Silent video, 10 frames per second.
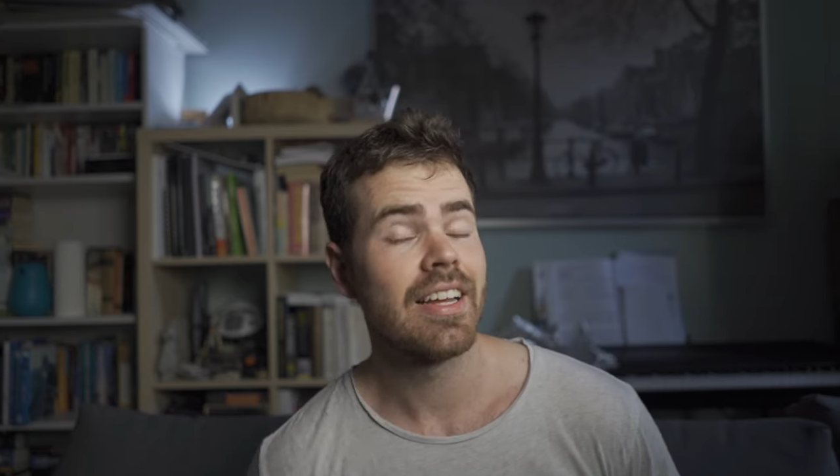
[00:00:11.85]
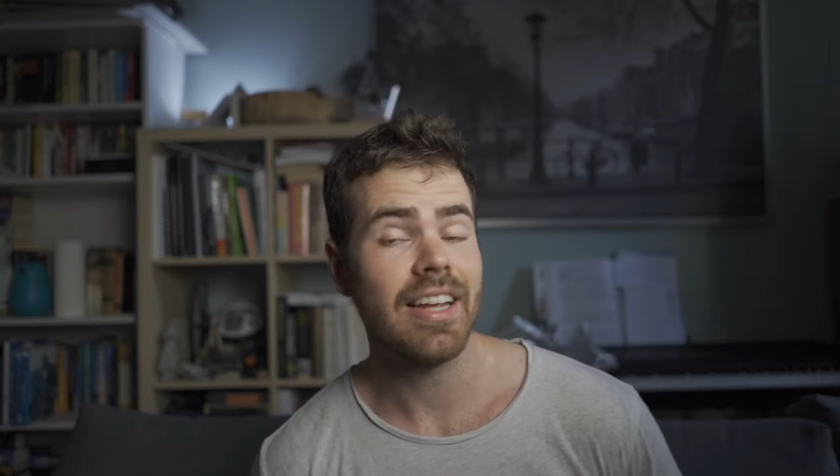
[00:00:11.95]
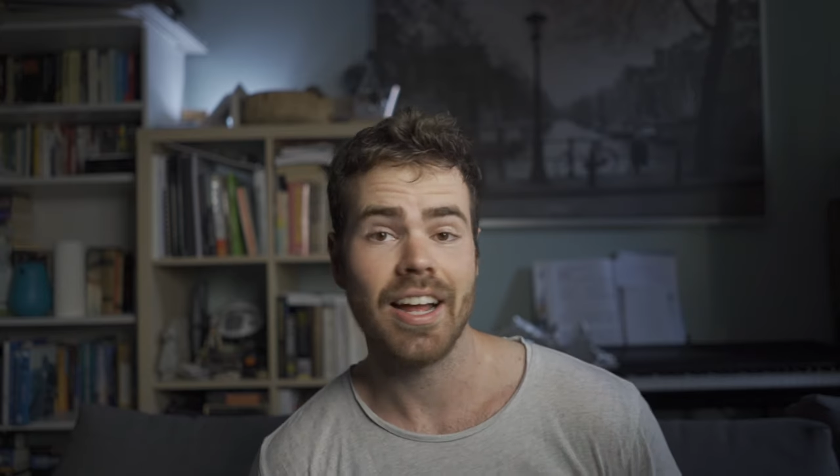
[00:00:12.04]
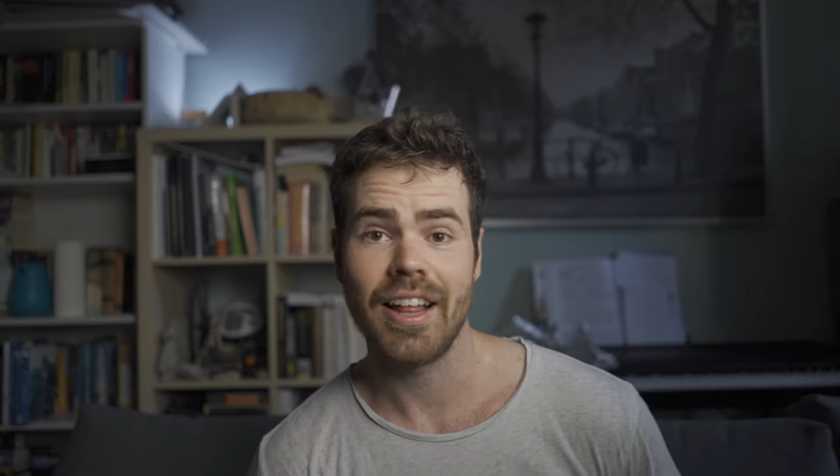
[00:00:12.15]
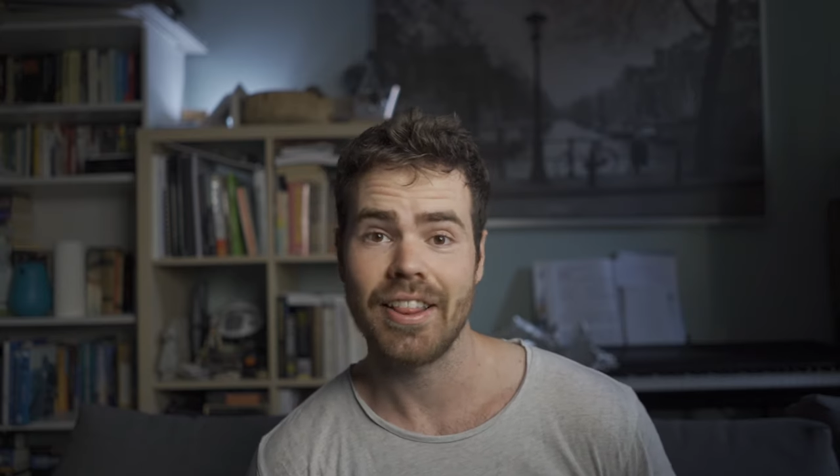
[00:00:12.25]

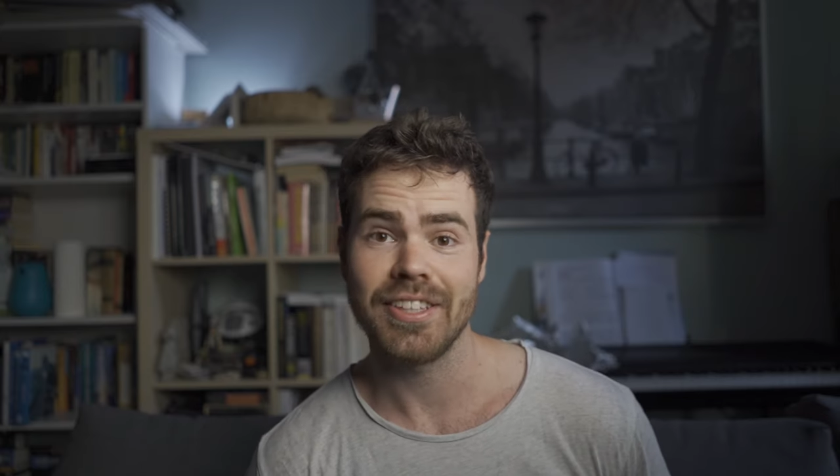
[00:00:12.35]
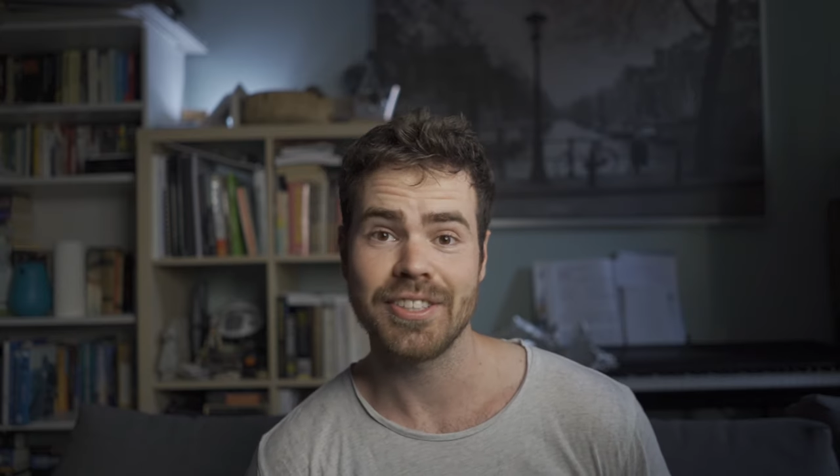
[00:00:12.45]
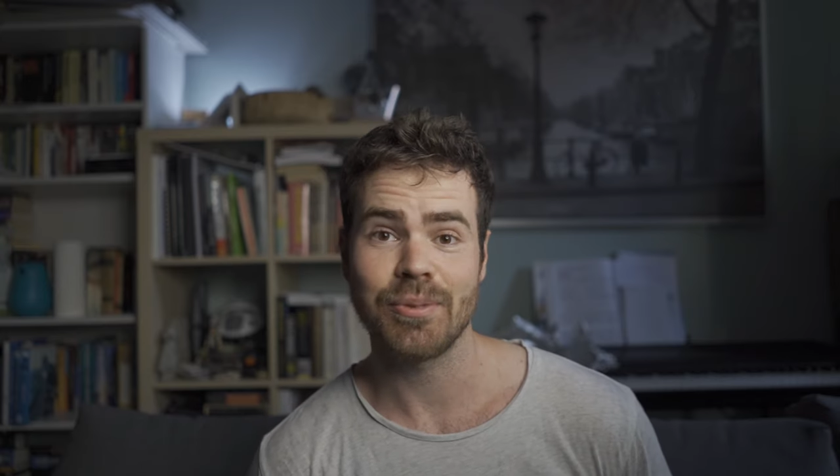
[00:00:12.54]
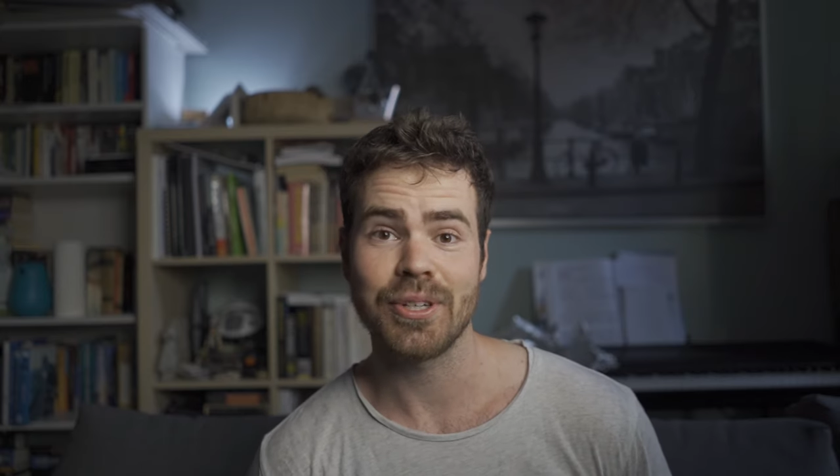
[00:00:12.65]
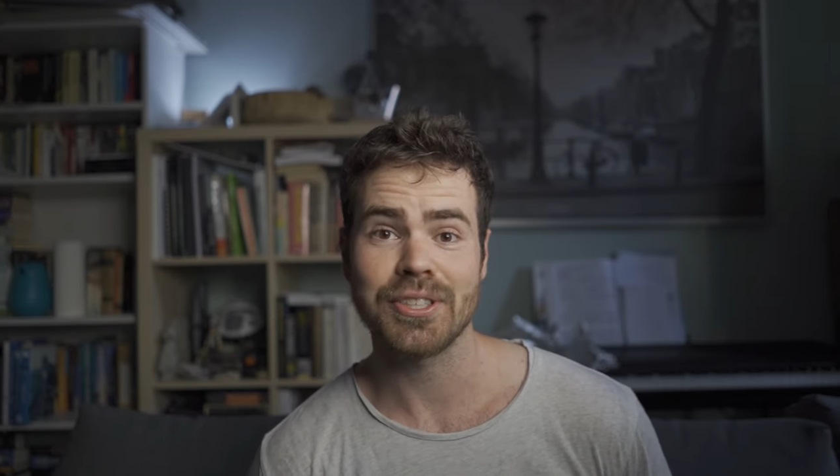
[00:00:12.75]
yeah,
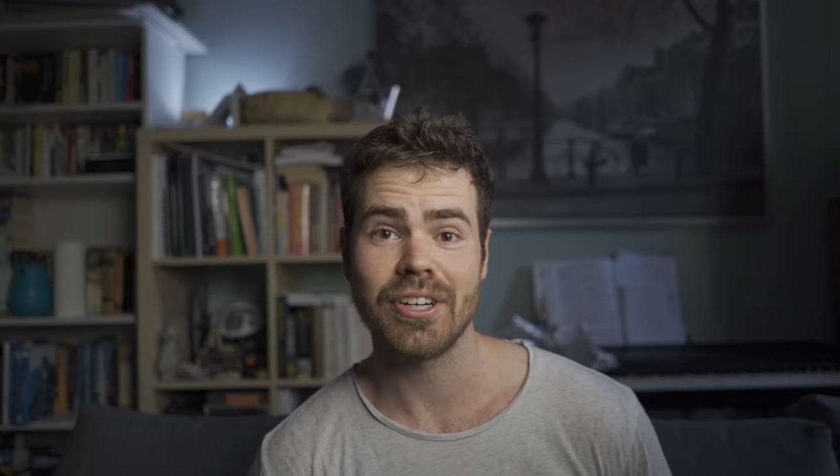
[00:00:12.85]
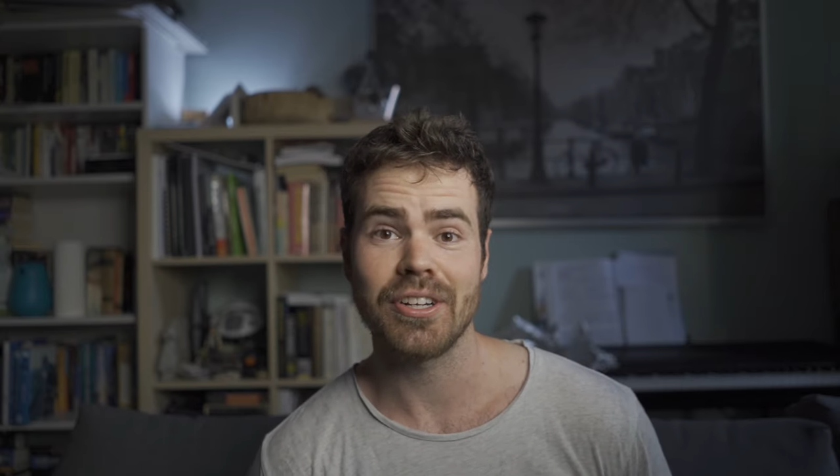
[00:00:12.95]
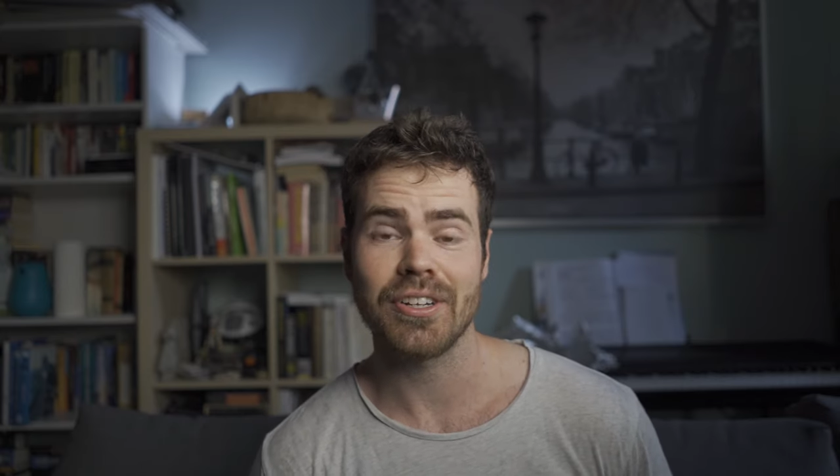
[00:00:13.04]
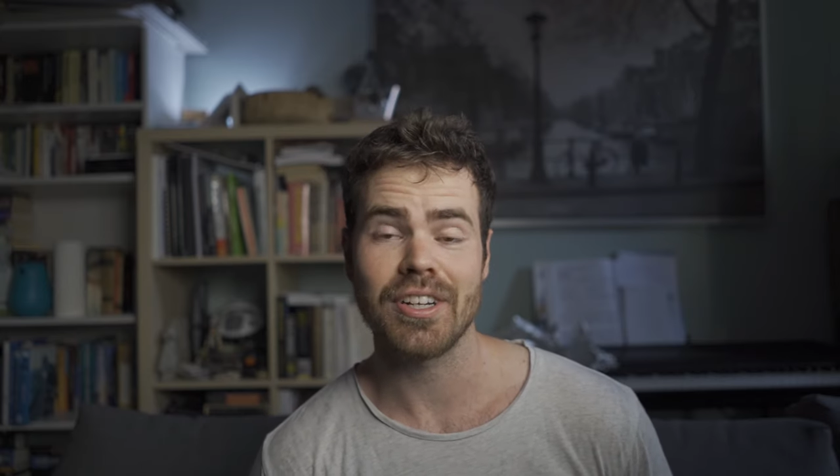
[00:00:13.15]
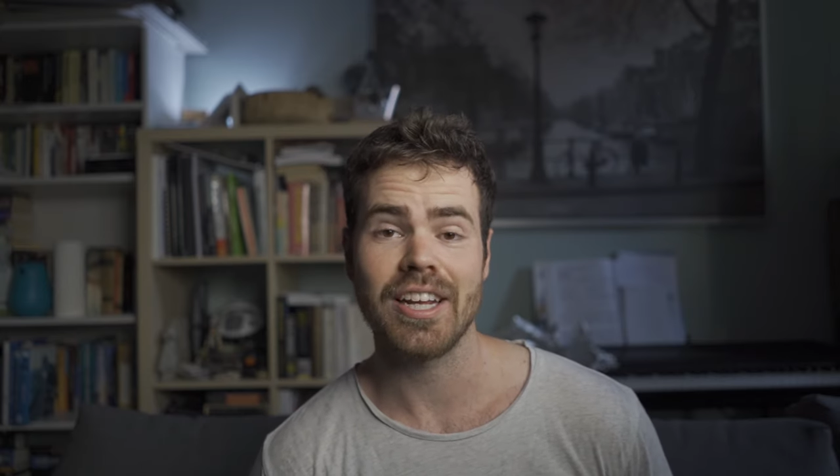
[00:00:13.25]
this is what it's going
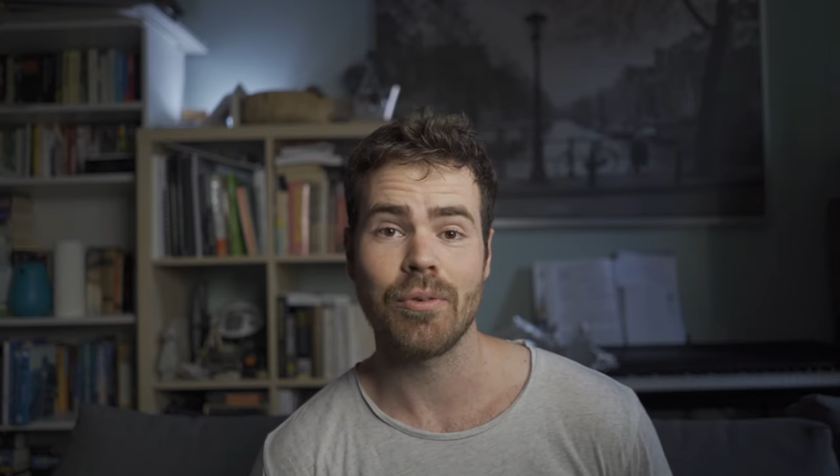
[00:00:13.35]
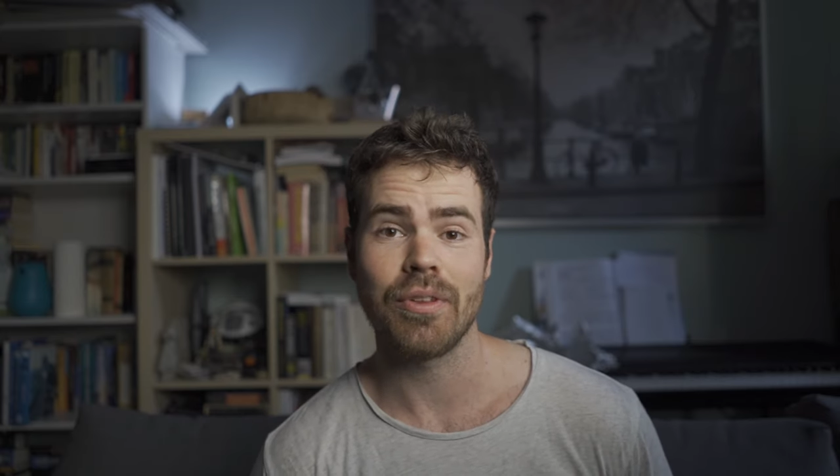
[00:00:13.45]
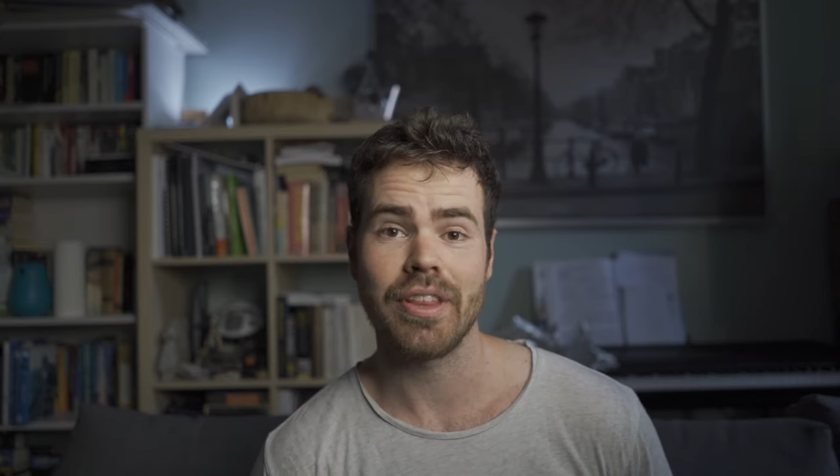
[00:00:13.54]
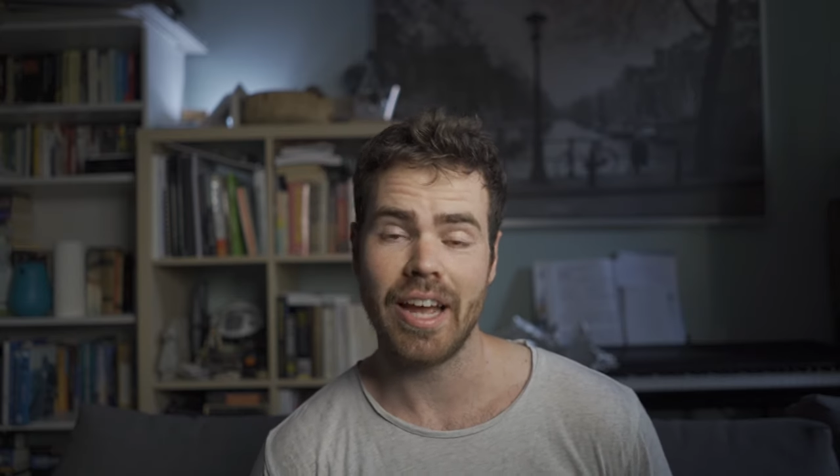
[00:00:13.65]
to look like with